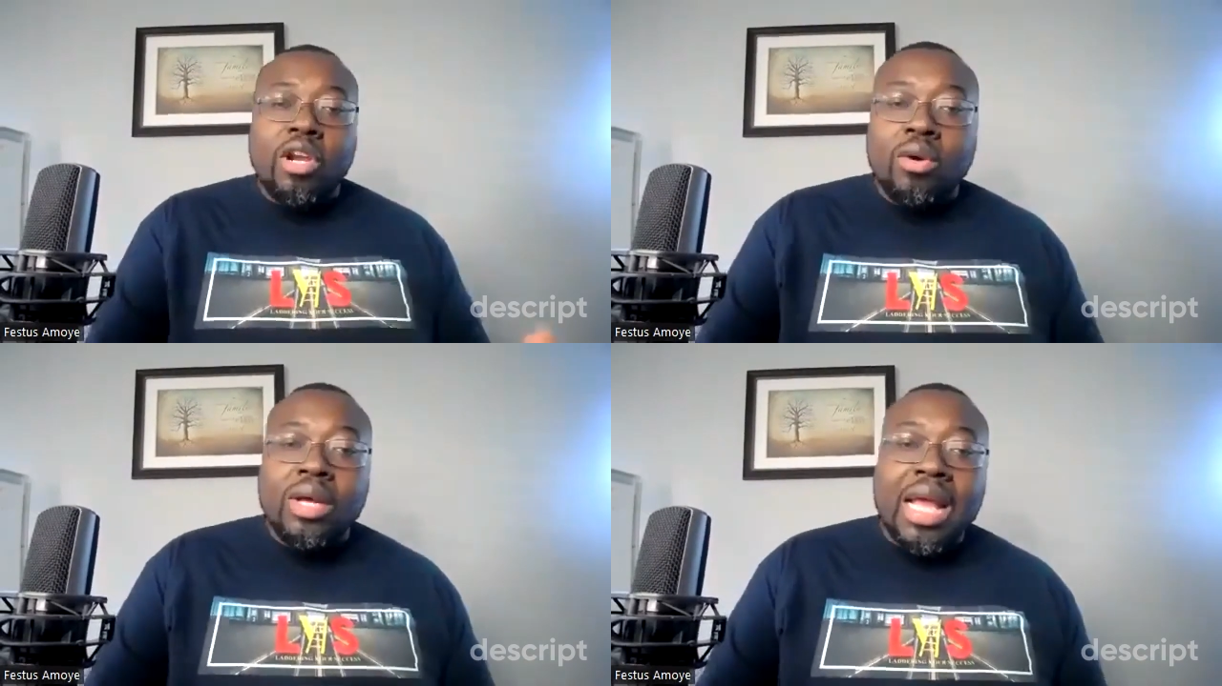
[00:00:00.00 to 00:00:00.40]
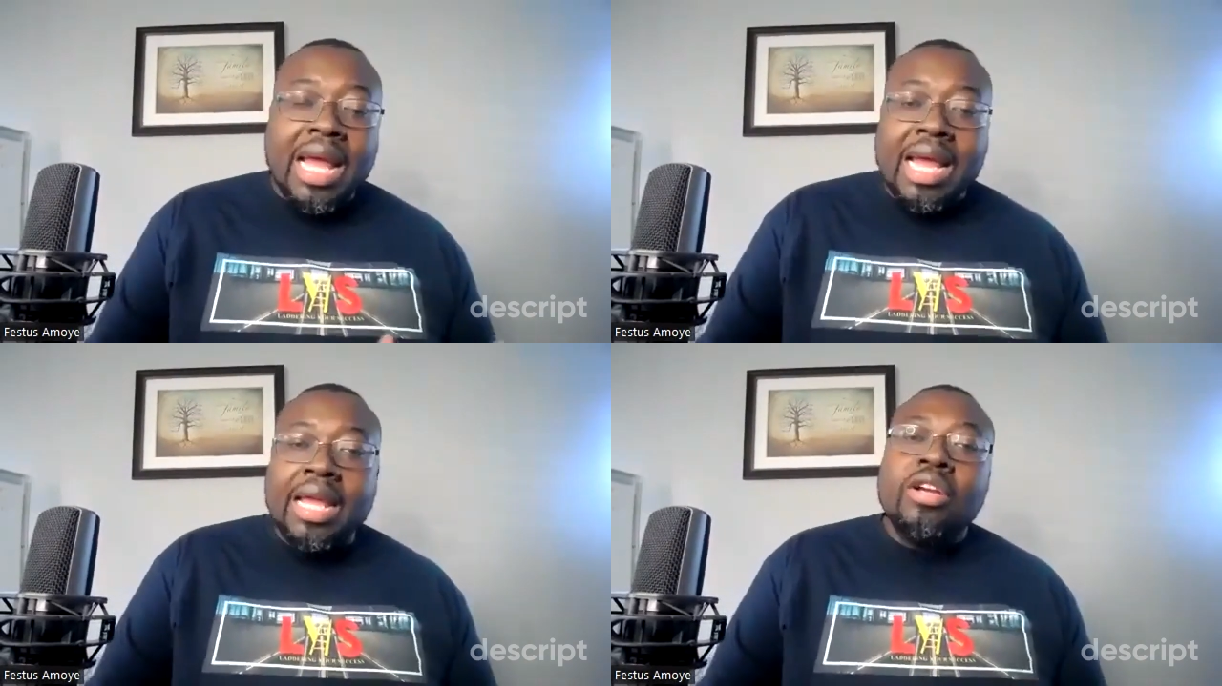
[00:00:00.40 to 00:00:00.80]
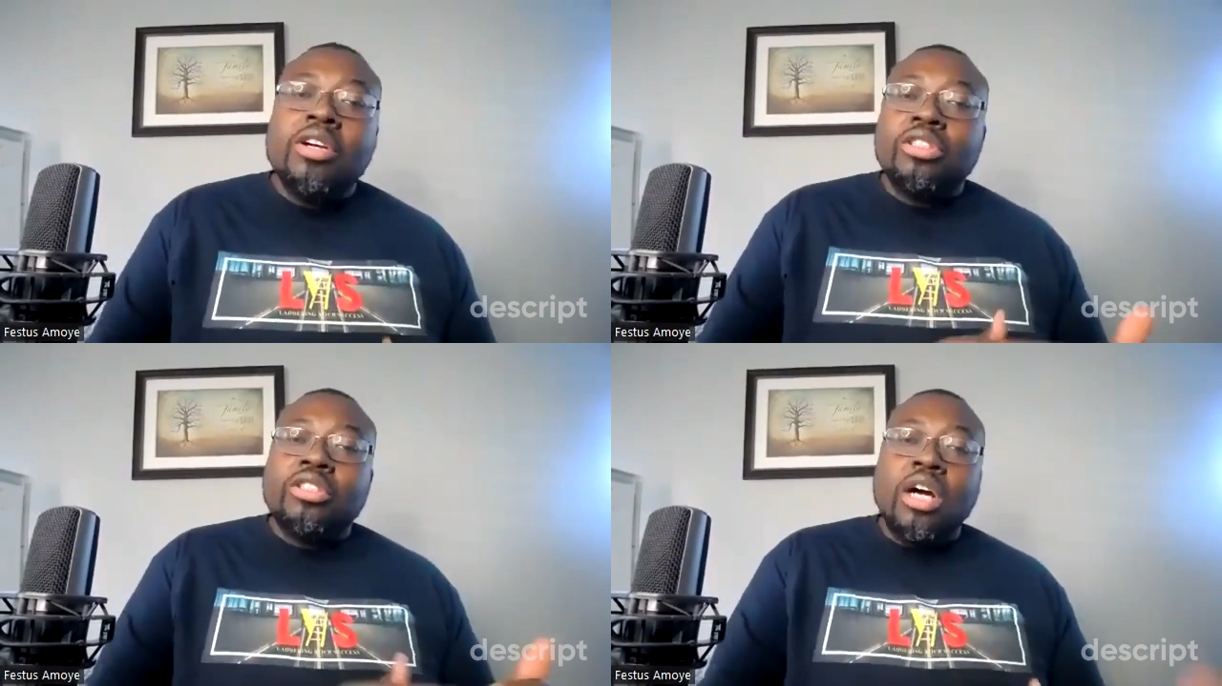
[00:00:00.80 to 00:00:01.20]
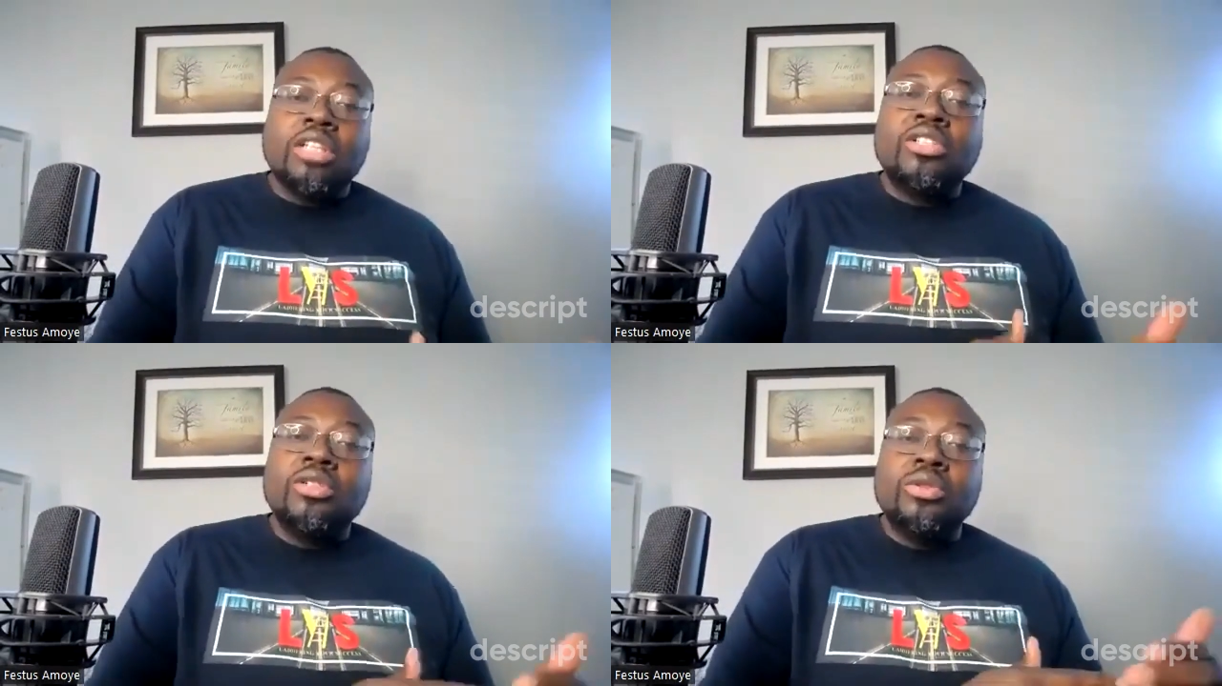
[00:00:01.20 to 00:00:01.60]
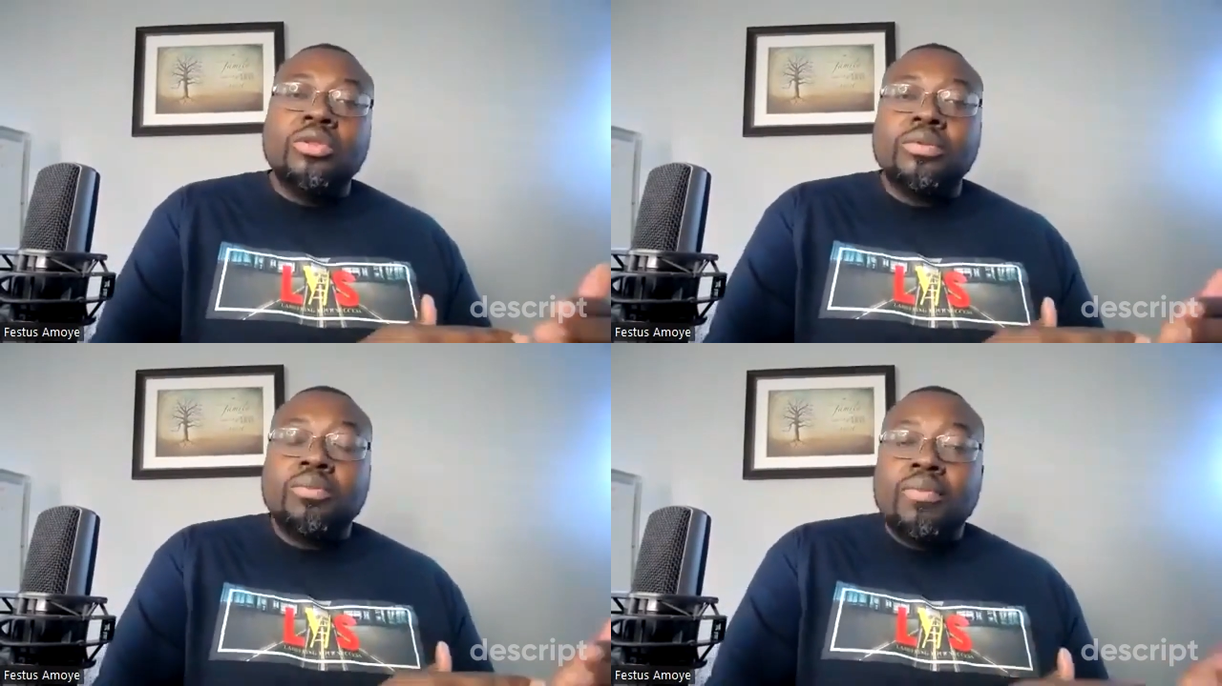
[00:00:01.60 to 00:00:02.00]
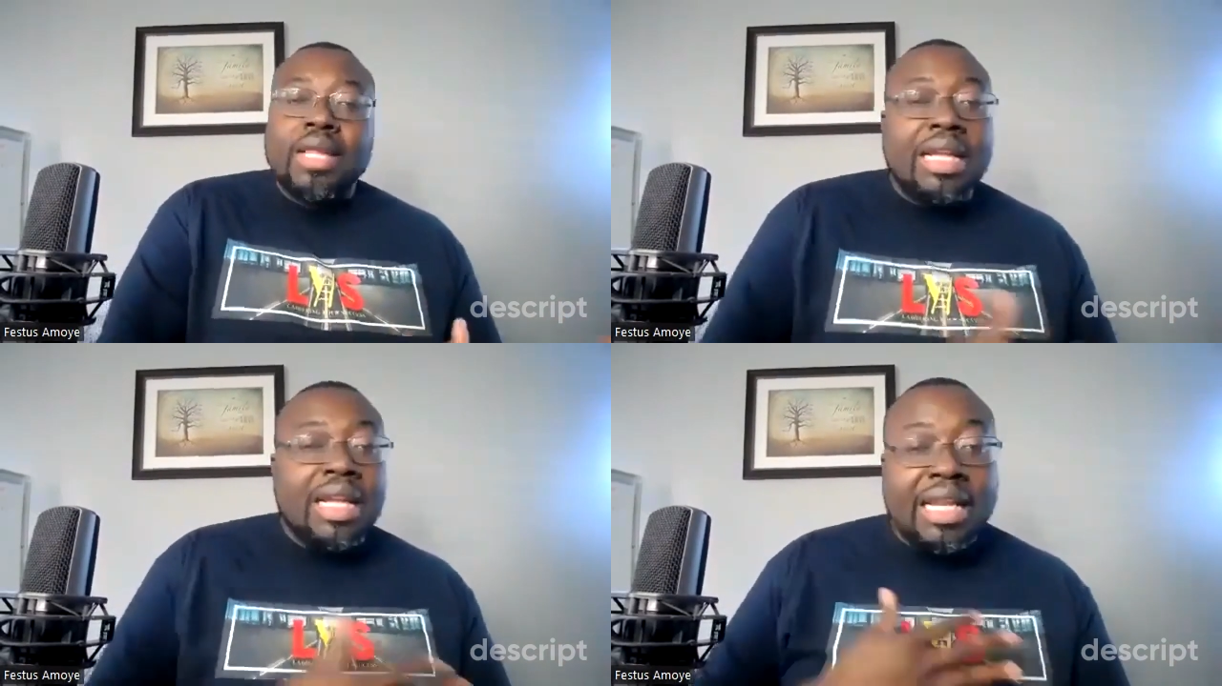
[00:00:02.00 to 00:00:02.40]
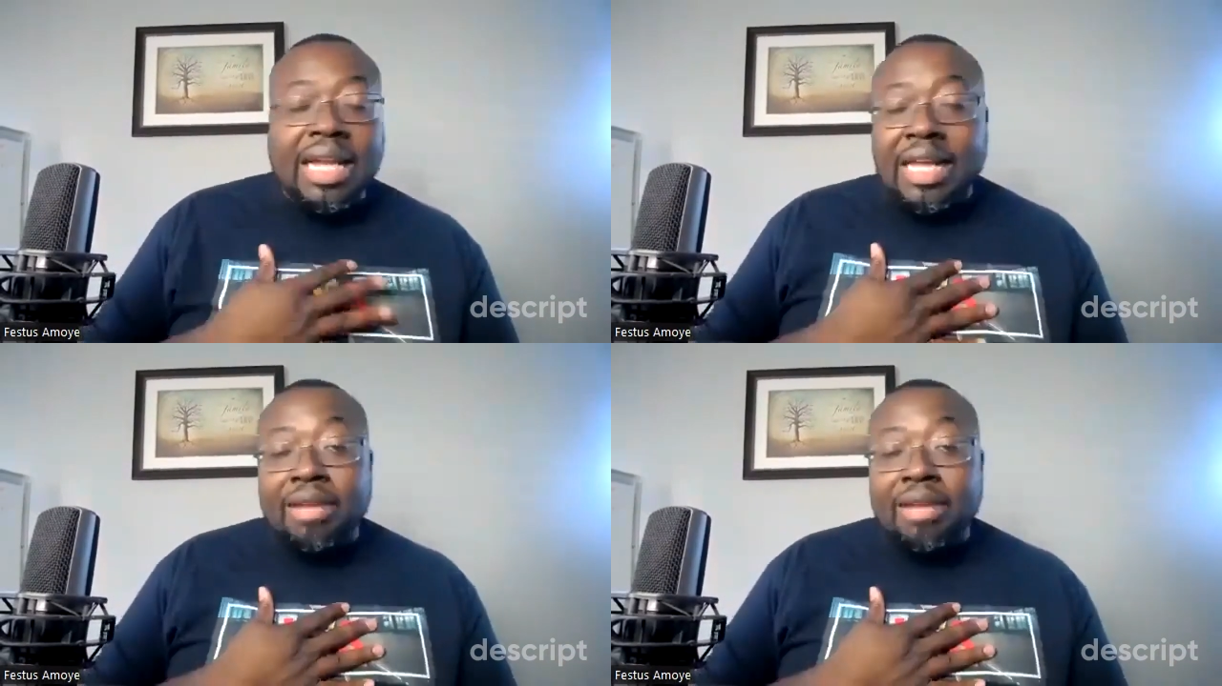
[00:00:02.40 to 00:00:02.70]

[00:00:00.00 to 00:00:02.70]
You know, hey, talk to it,